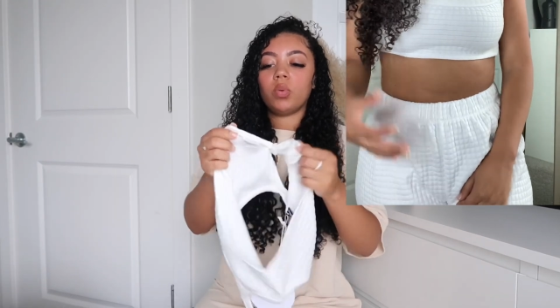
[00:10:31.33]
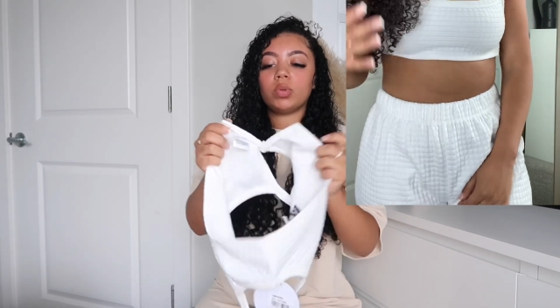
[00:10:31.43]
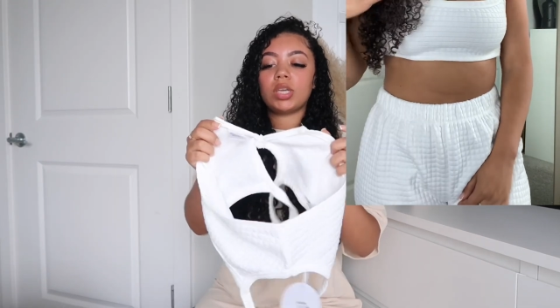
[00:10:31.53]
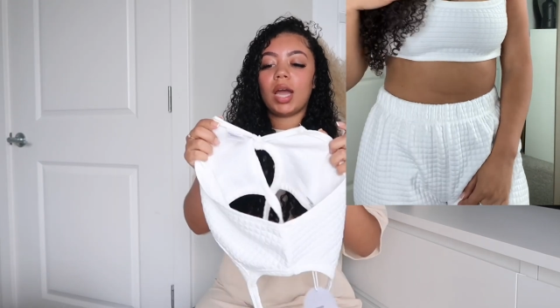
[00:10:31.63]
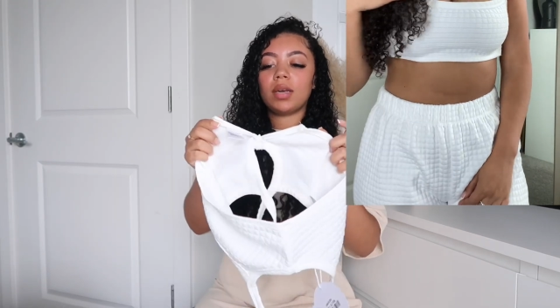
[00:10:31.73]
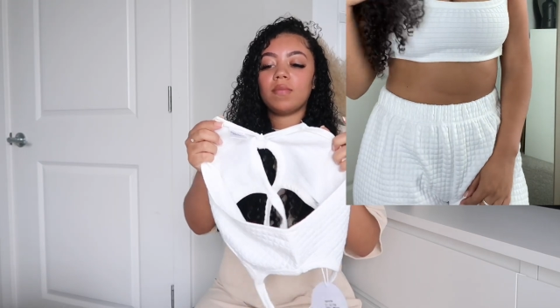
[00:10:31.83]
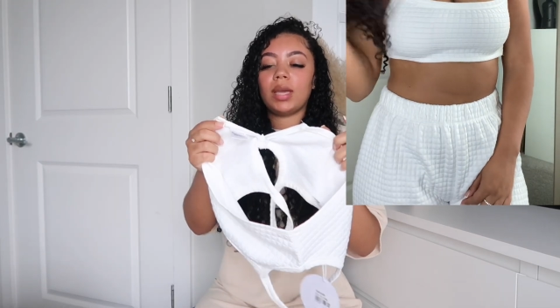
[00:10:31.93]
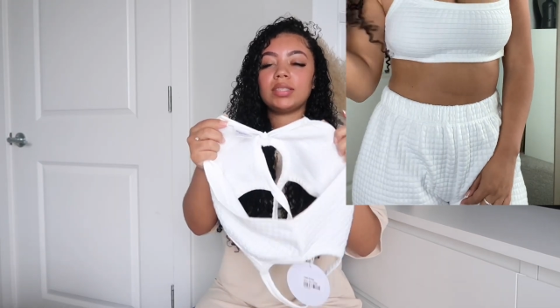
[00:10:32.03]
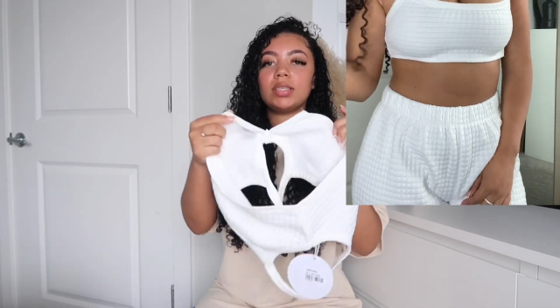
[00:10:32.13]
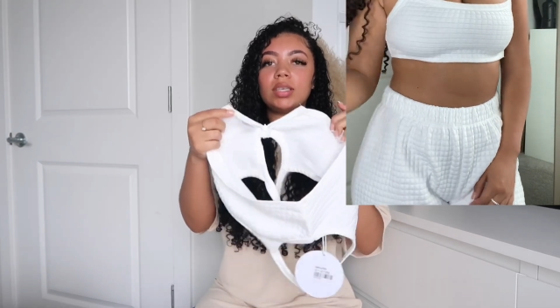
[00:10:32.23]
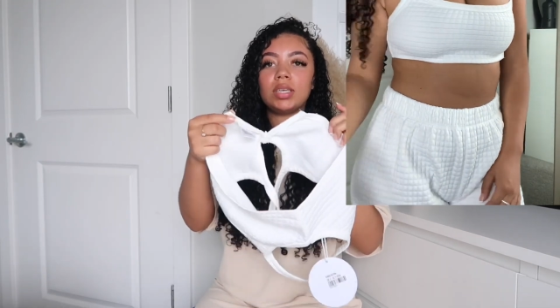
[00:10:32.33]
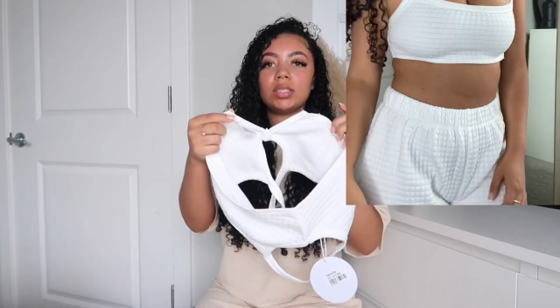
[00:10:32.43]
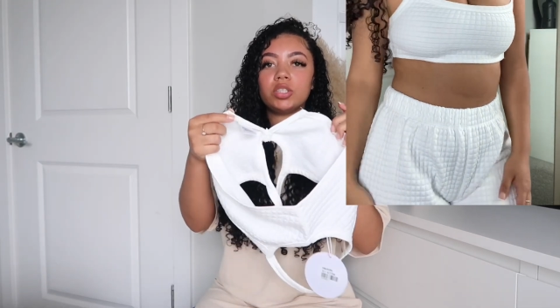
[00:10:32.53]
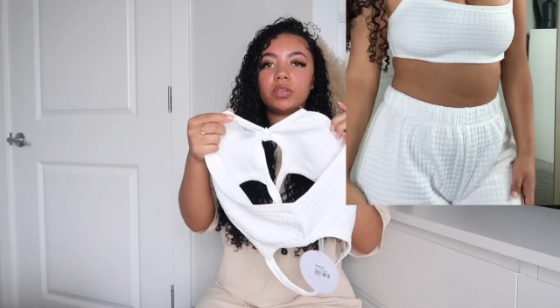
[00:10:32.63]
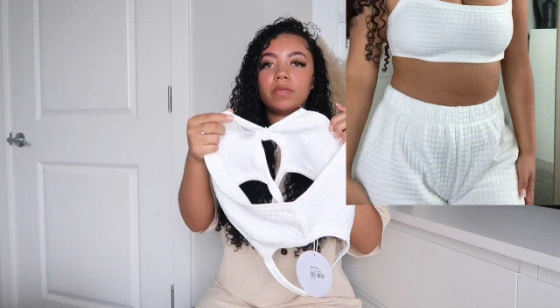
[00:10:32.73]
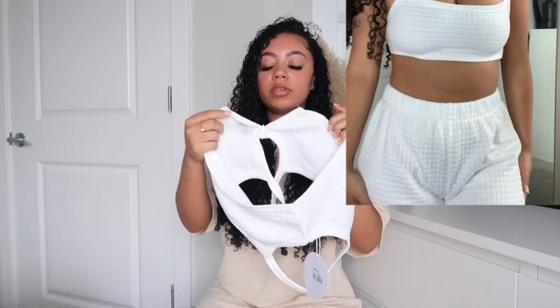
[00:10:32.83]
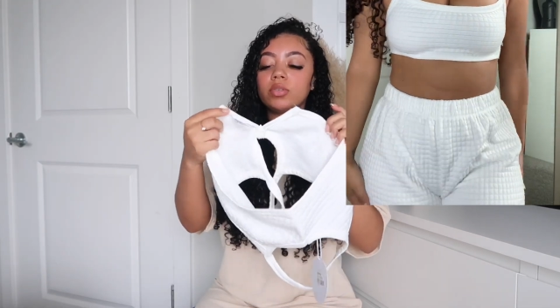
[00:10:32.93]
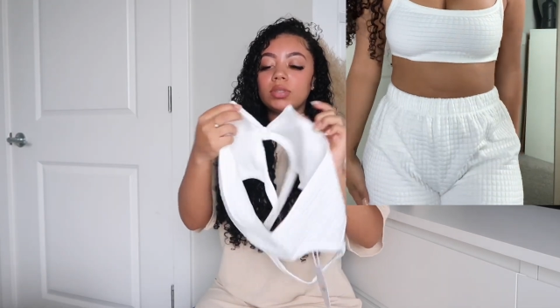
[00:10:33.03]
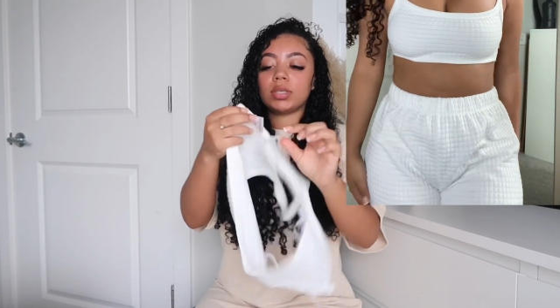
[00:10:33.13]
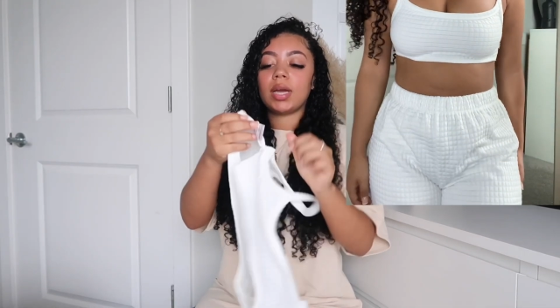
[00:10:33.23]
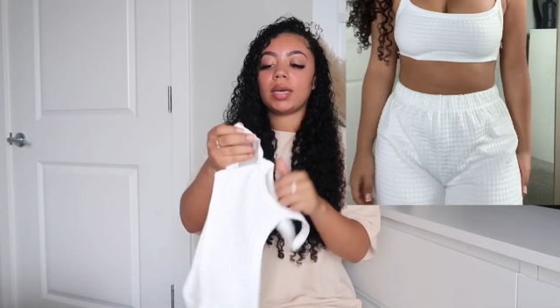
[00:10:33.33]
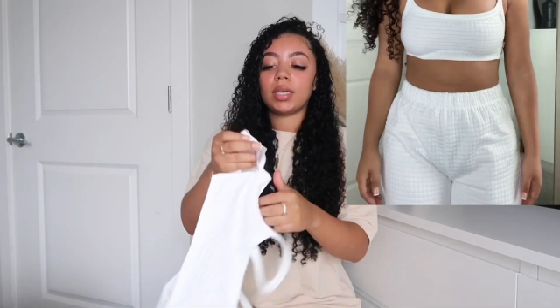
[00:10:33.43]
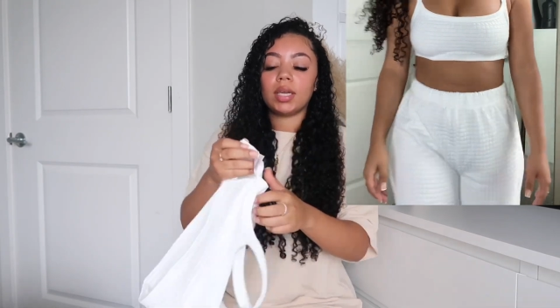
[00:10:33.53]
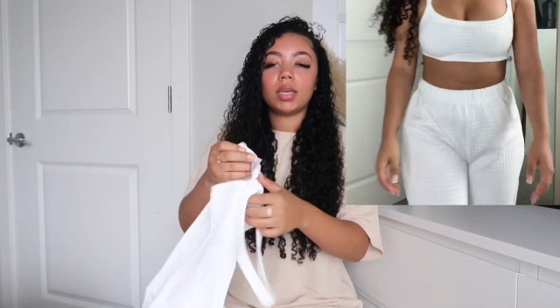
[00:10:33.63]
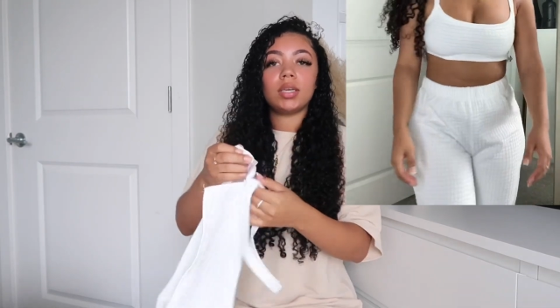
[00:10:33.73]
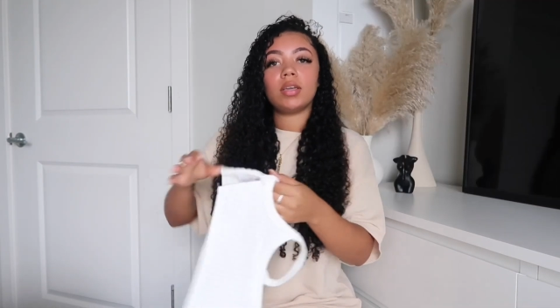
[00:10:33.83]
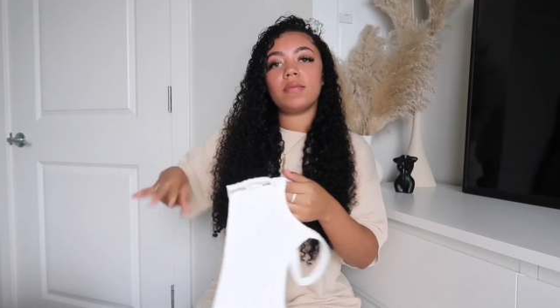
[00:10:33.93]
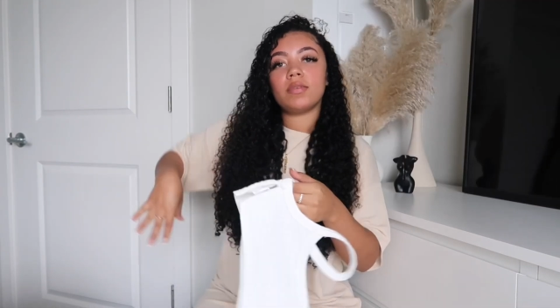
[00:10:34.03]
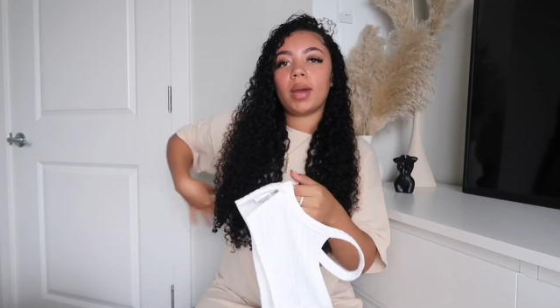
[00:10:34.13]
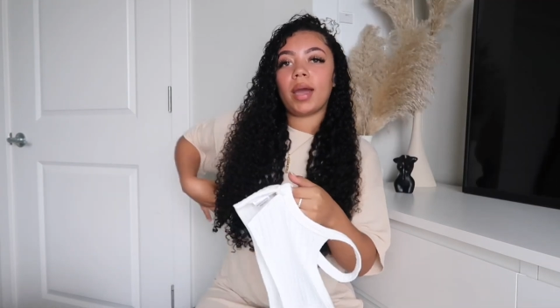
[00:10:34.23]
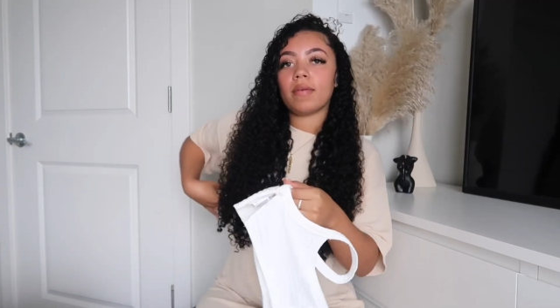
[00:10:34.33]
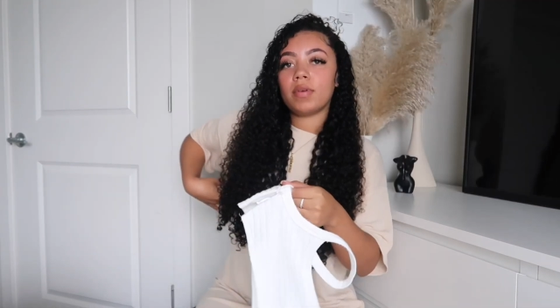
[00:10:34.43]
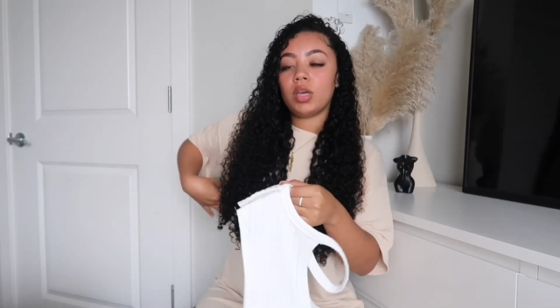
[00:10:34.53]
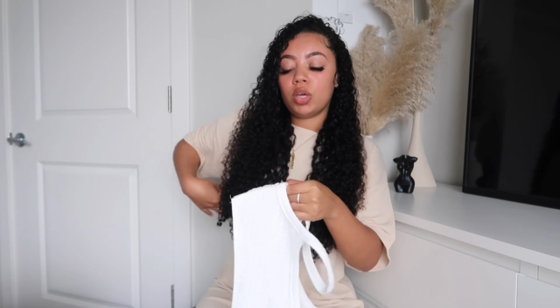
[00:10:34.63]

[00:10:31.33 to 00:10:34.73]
which kind of makes it easier for you to kind of get in if you have,